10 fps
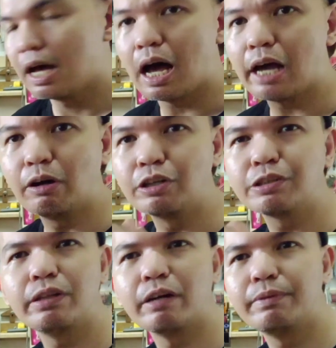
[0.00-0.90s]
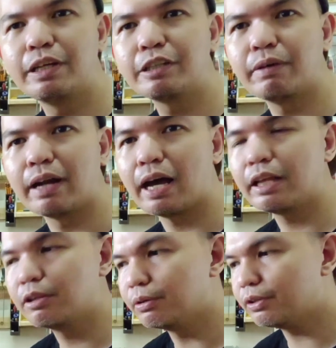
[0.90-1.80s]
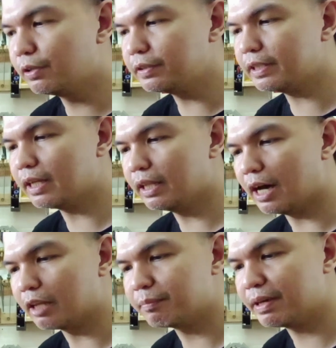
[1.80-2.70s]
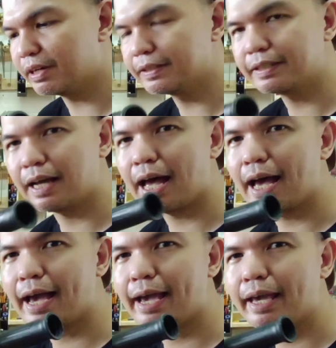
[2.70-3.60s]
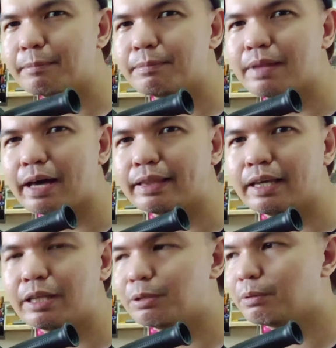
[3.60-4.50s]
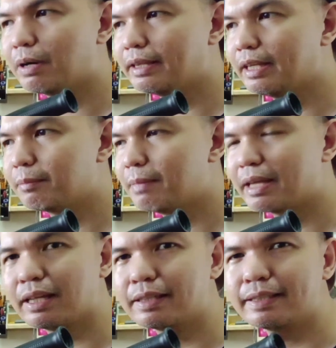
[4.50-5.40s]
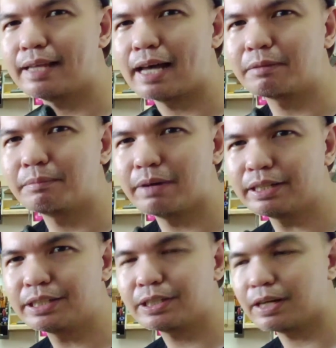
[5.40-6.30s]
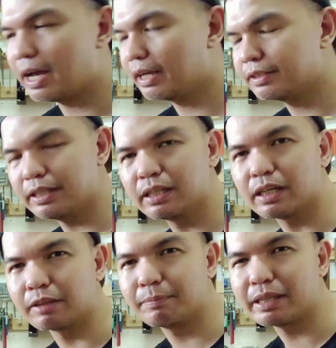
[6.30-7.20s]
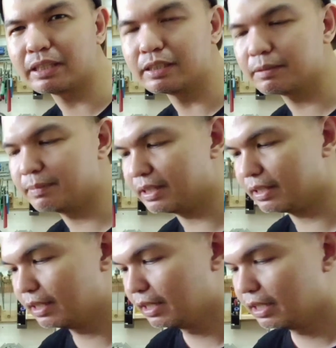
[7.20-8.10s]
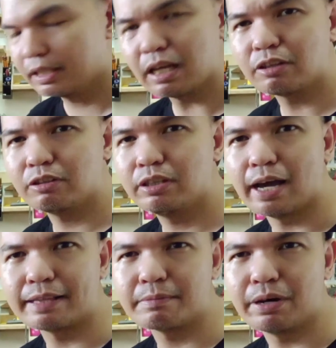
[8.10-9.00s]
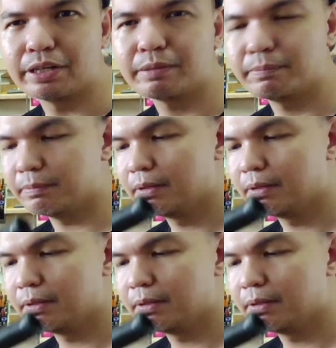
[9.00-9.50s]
I also love this one. I don't use it a lot because I'm not into cutting metals that much. I still cut metals, but not that much.